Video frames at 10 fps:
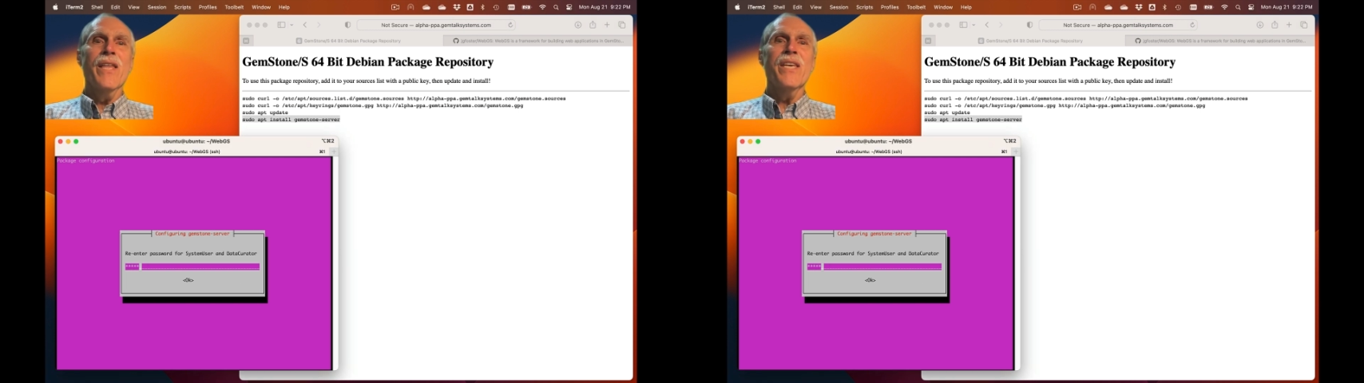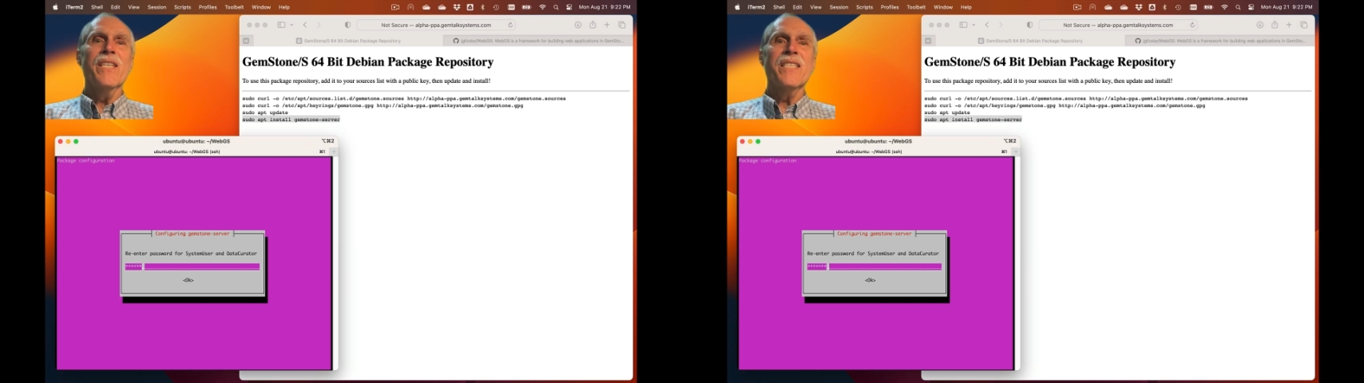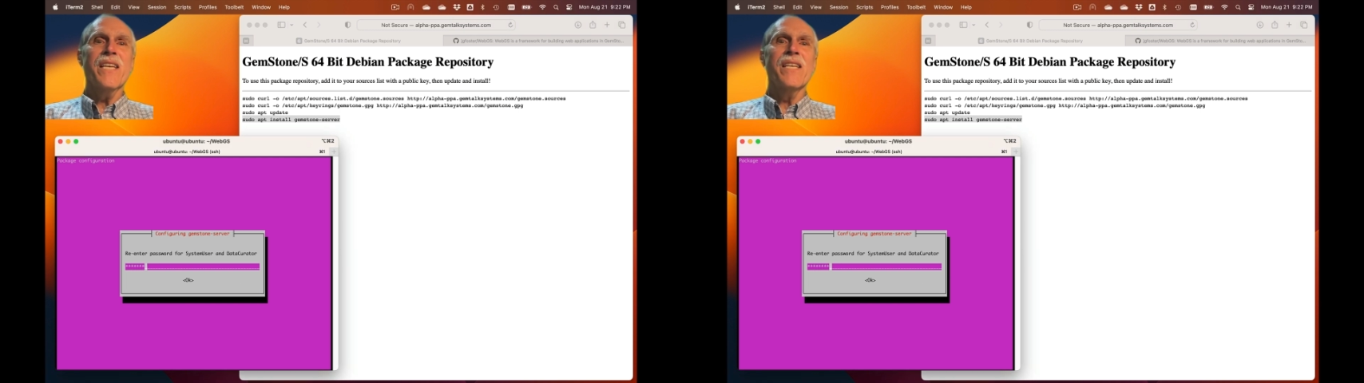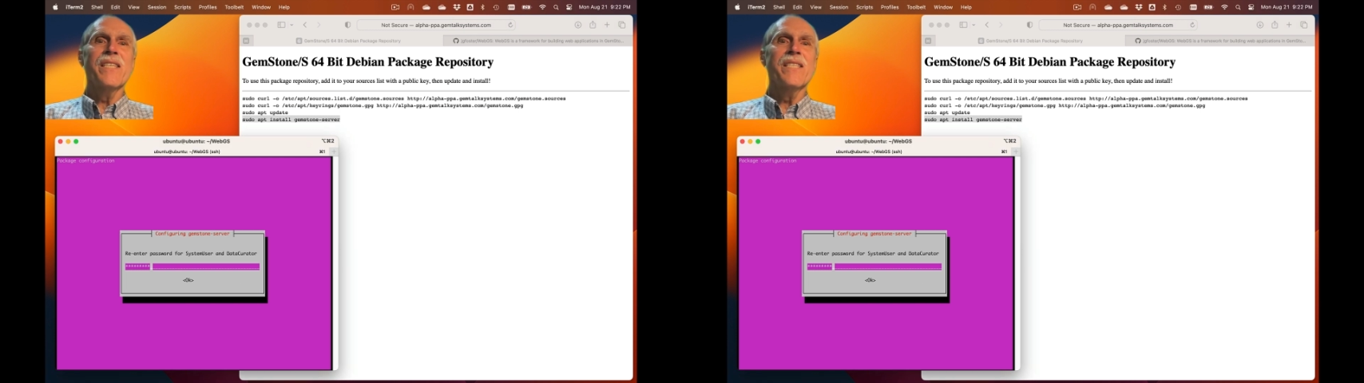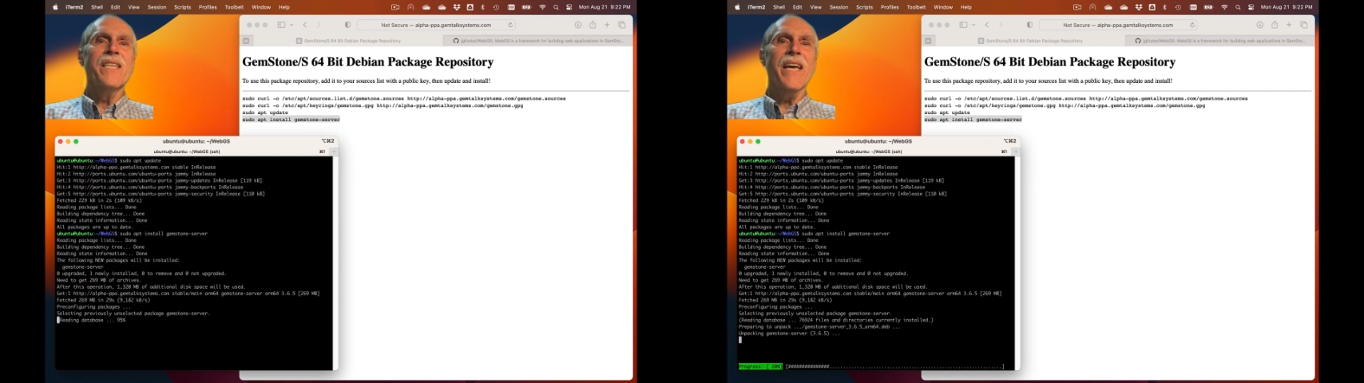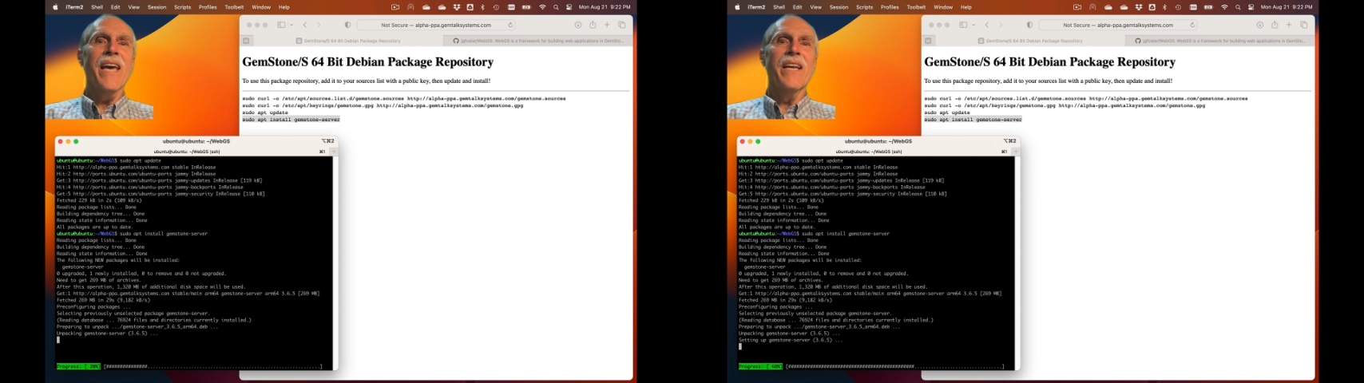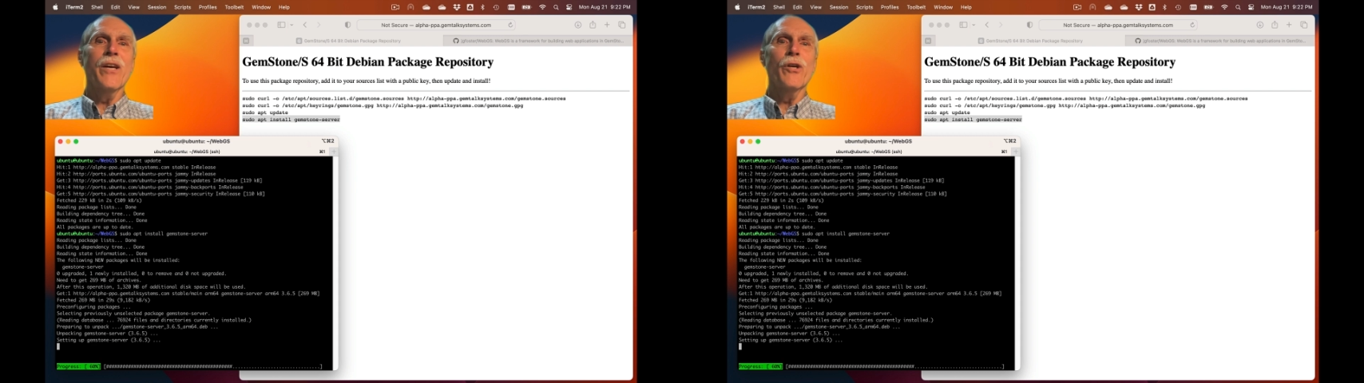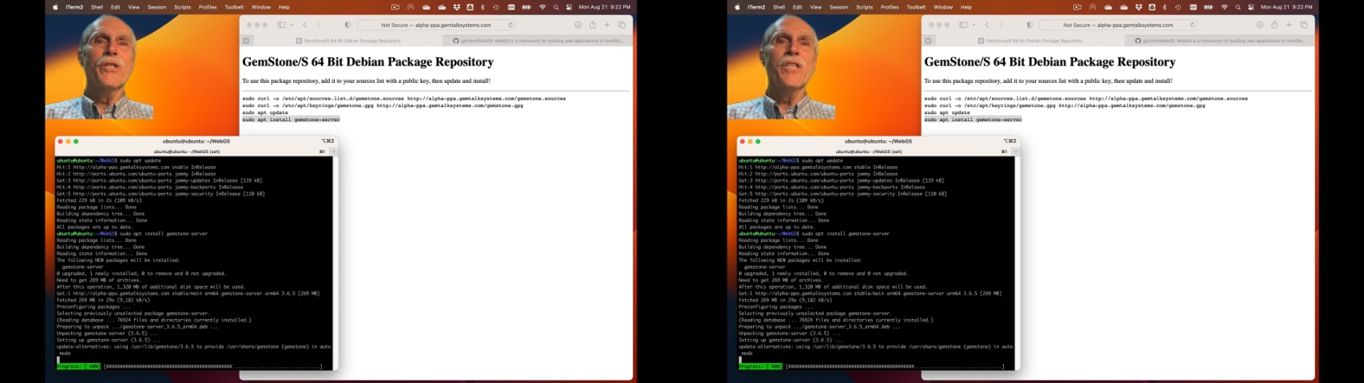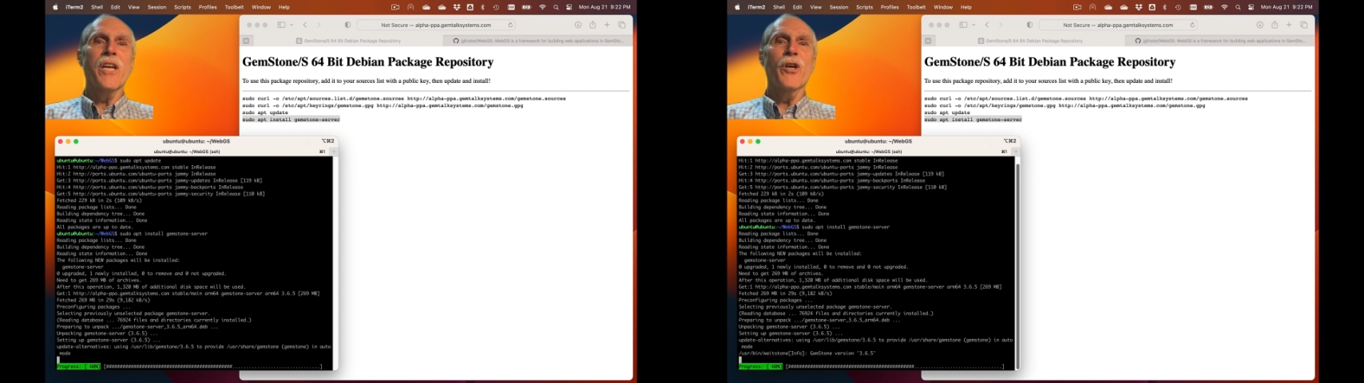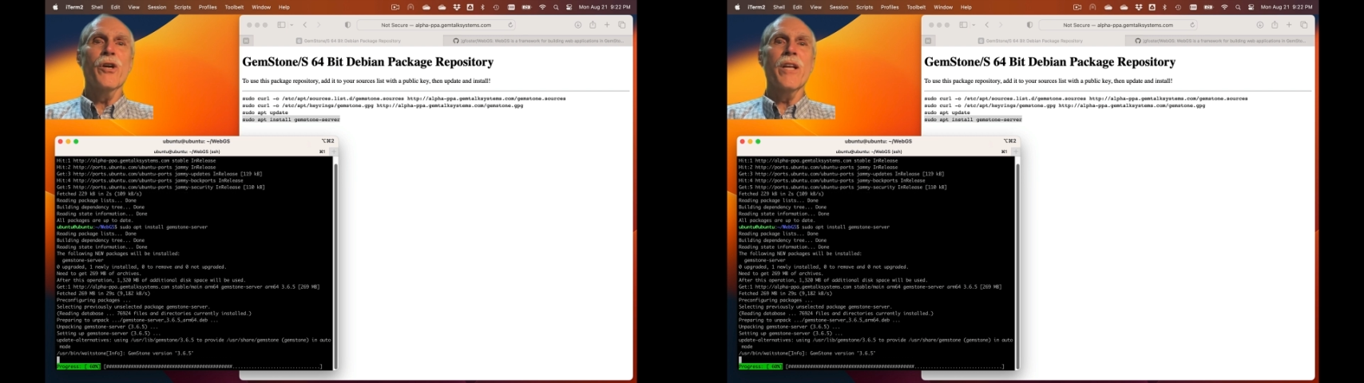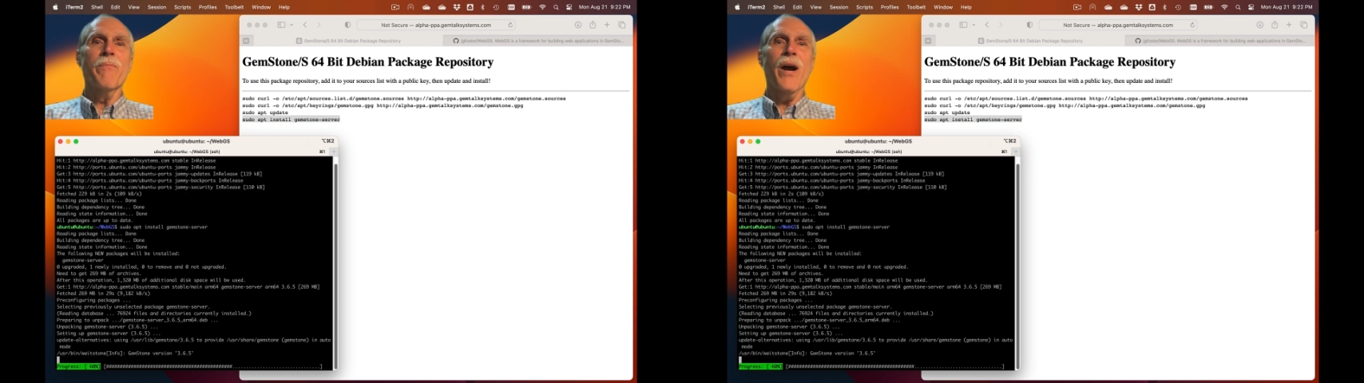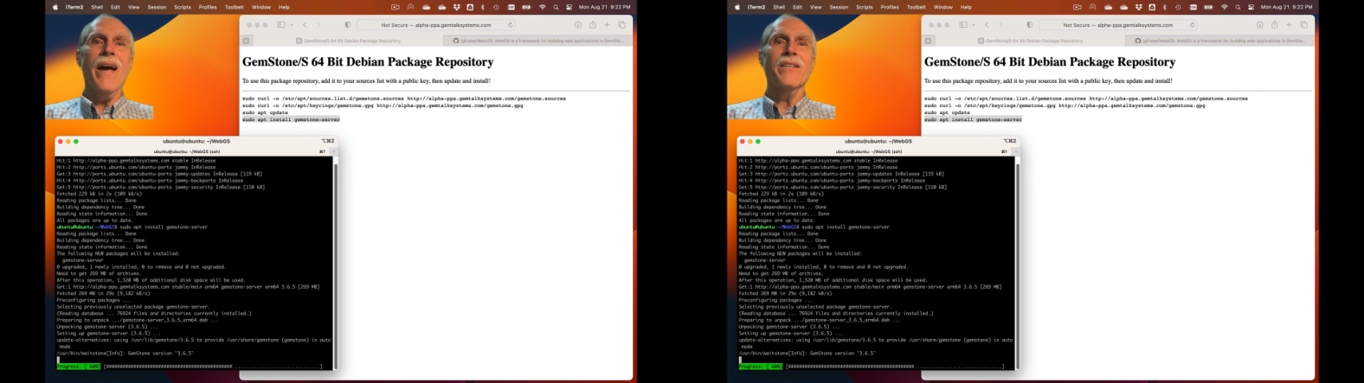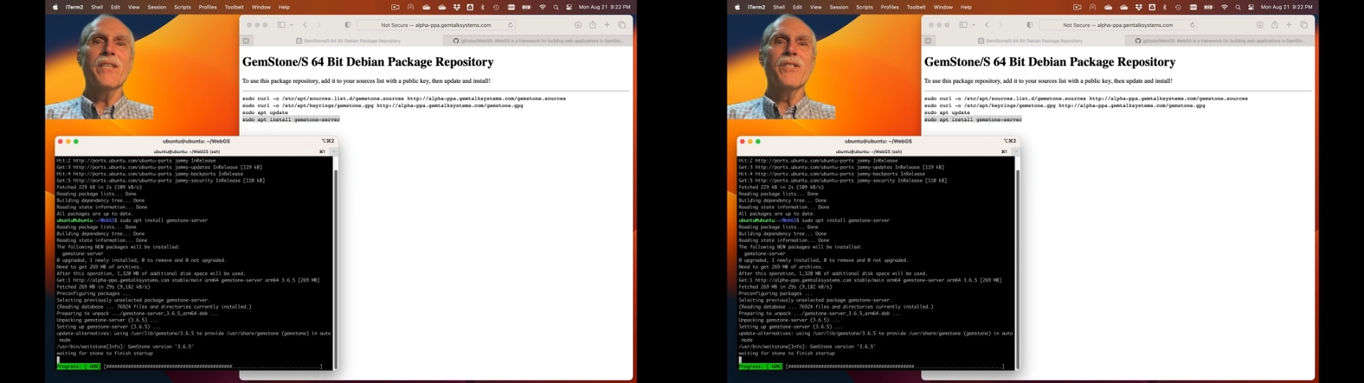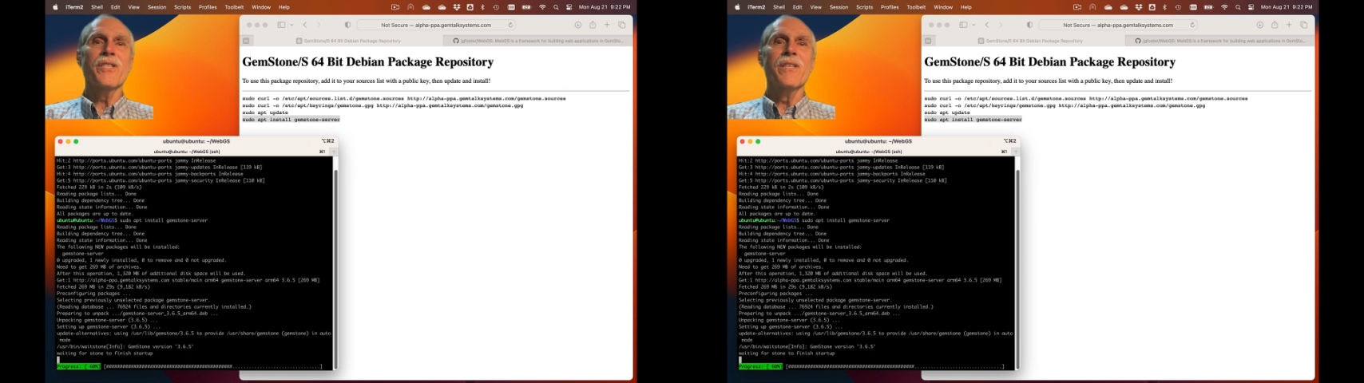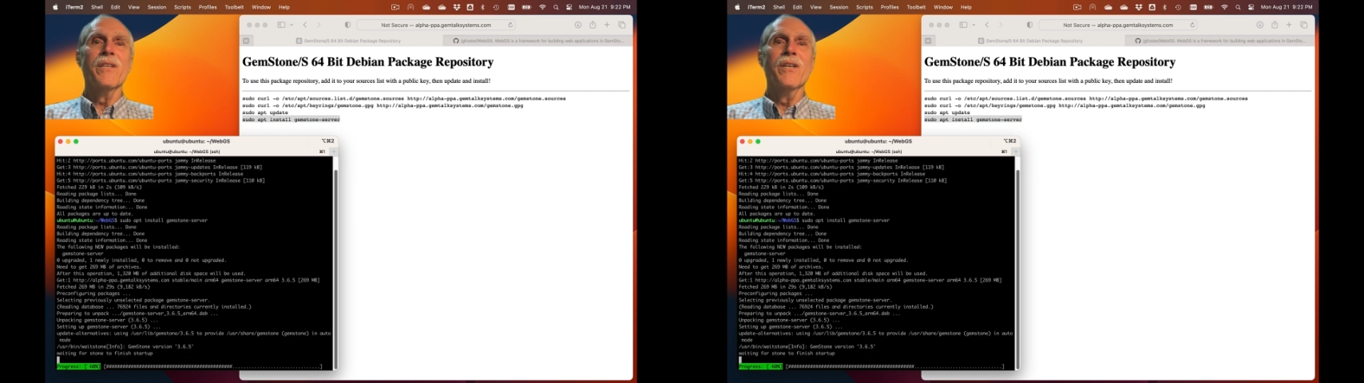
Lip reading: This is, again, a good security practice.